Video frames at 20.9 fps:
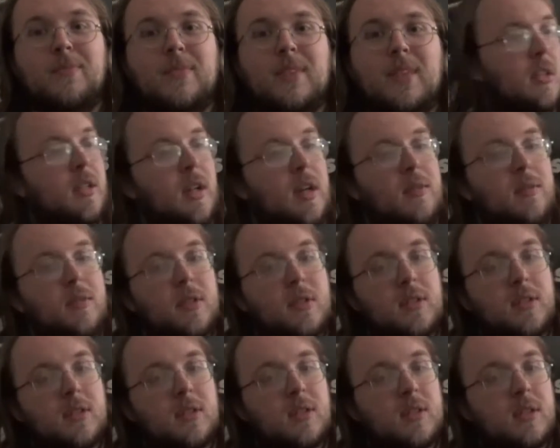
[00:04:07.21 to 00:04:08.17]
And I
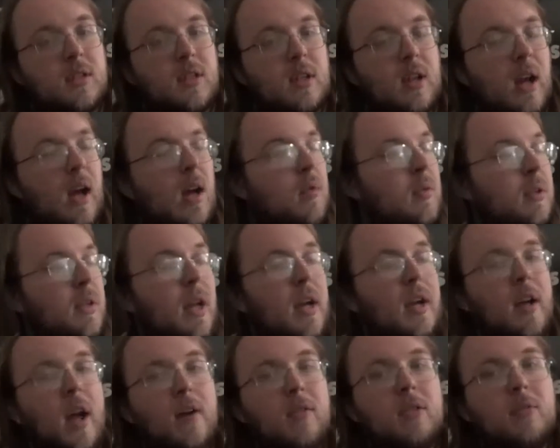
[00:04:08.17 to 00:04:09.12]

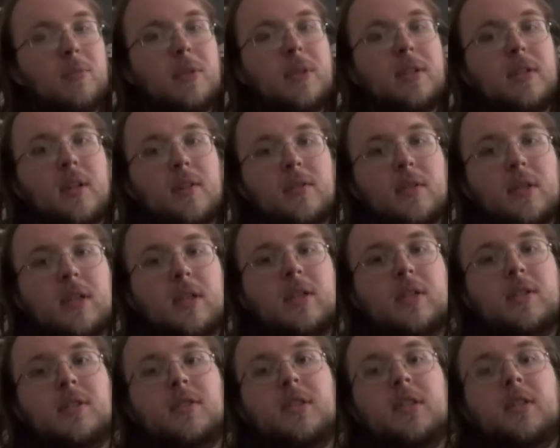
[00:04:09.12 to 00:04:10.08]
would be definitely
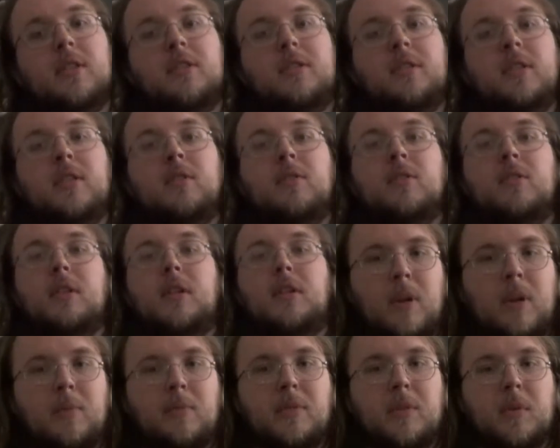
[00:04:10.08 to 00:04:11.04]
into seeing a sequel.
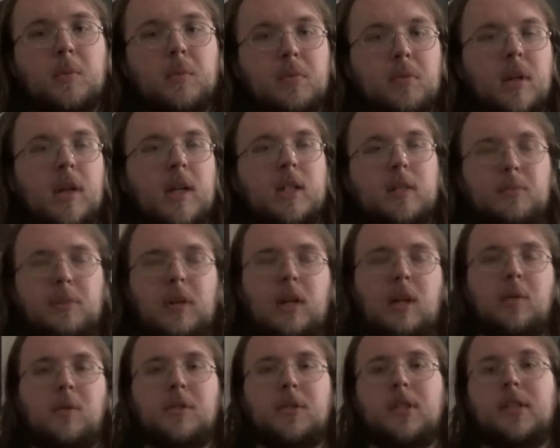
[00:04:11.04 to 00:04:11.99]
I'm surprised by
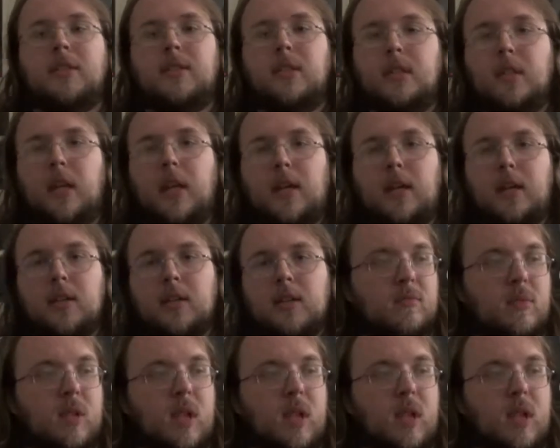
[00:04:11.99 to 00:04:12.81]
how much I did like it.